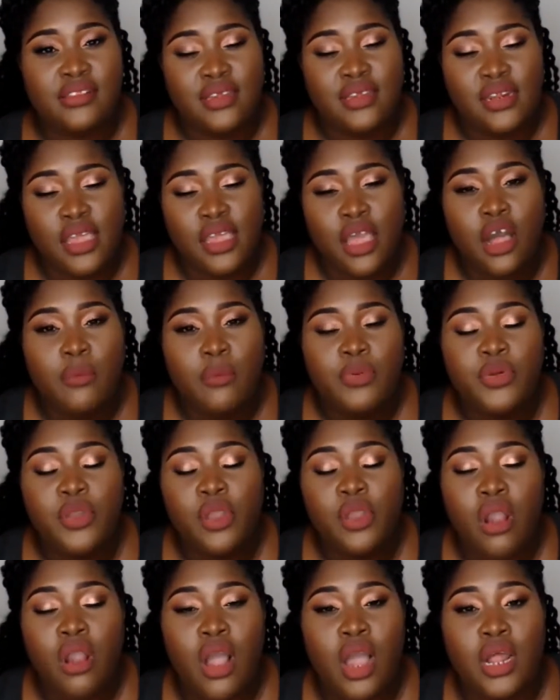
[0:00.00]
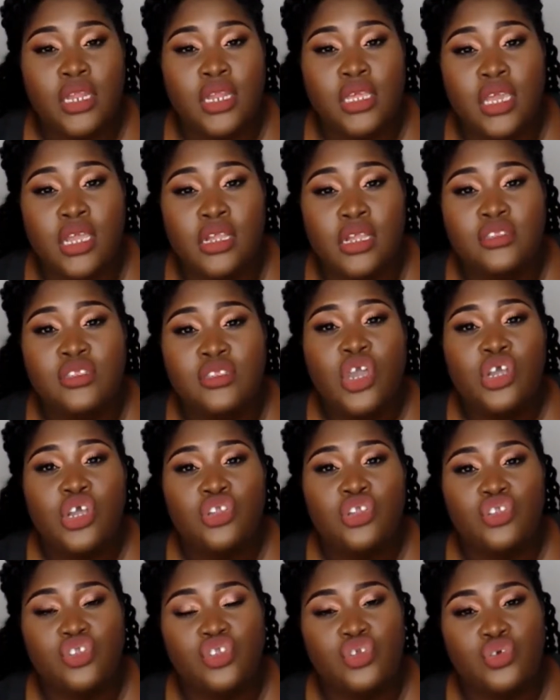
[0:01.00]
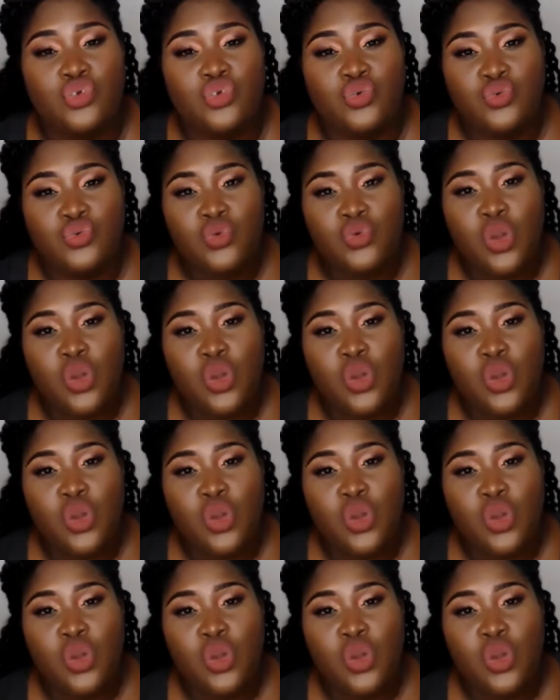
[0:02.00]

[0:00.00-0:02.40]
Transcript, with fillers: help your audience to